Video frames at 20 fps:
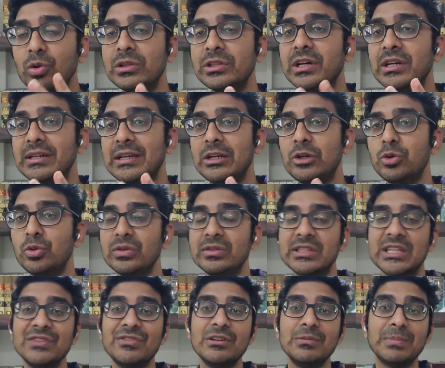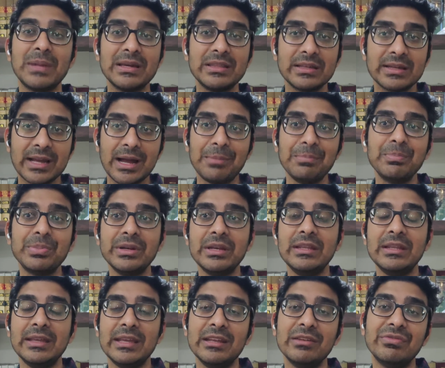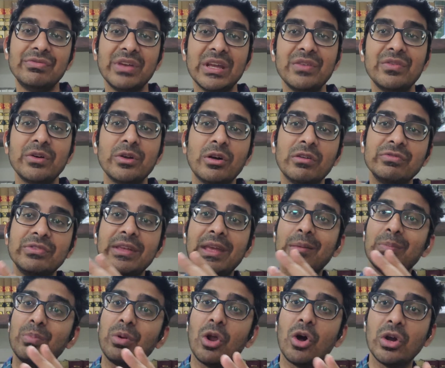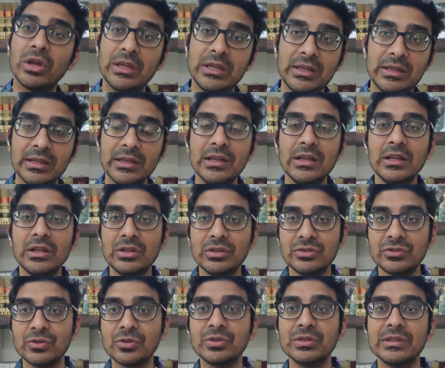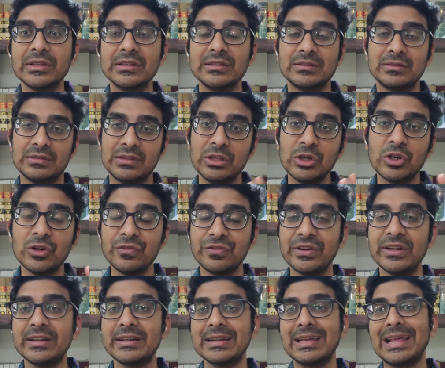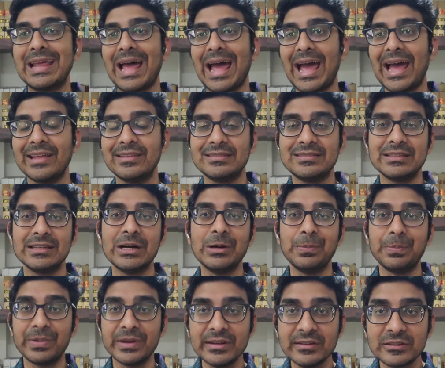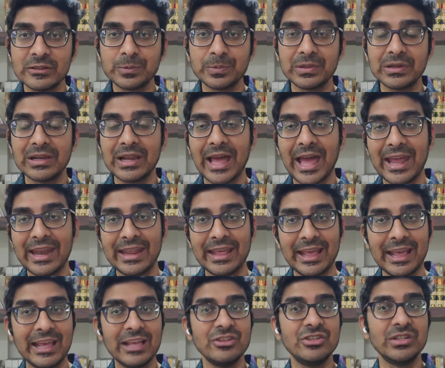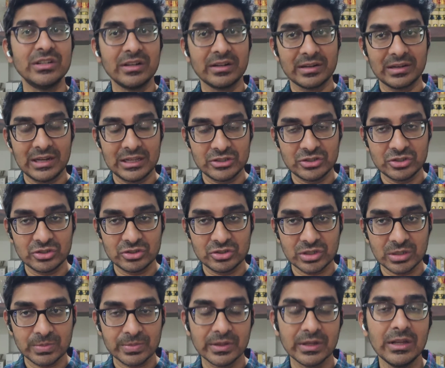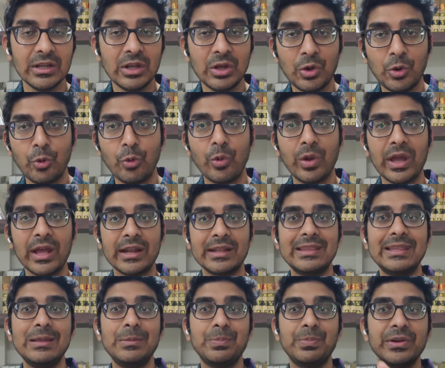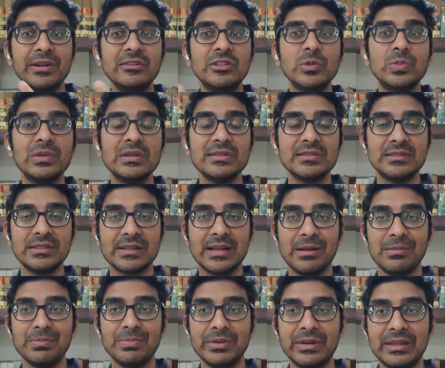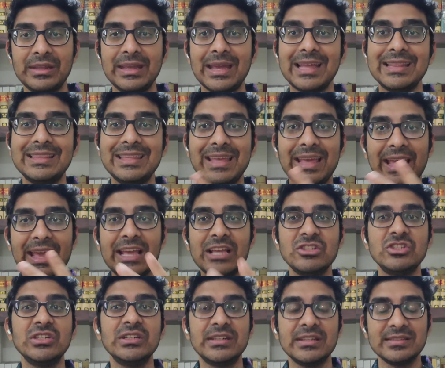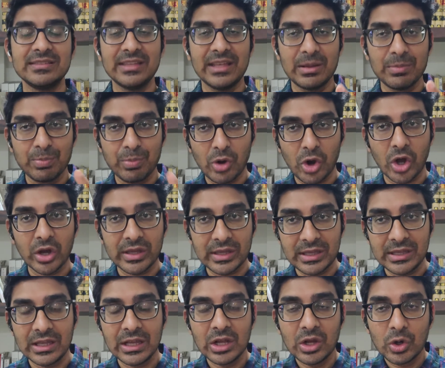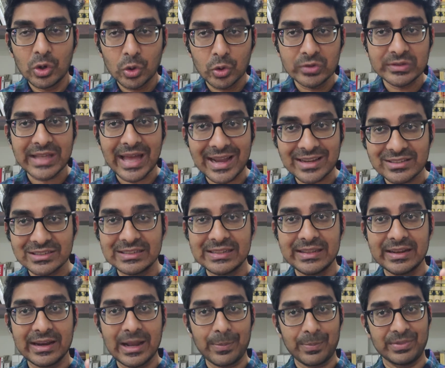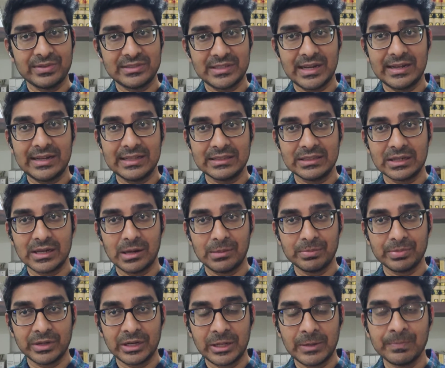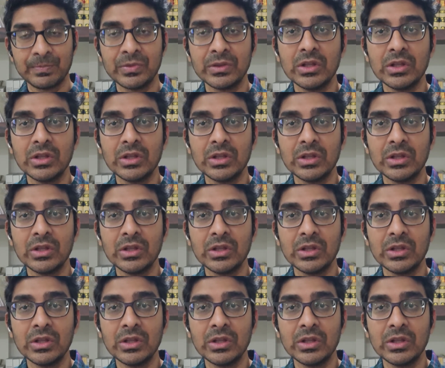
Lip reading: Rule 32 is given by the company in favor of the employee. So think of it as a principal and agent relationship, where the principal is the company and the agent is the employee who's actually representing the company.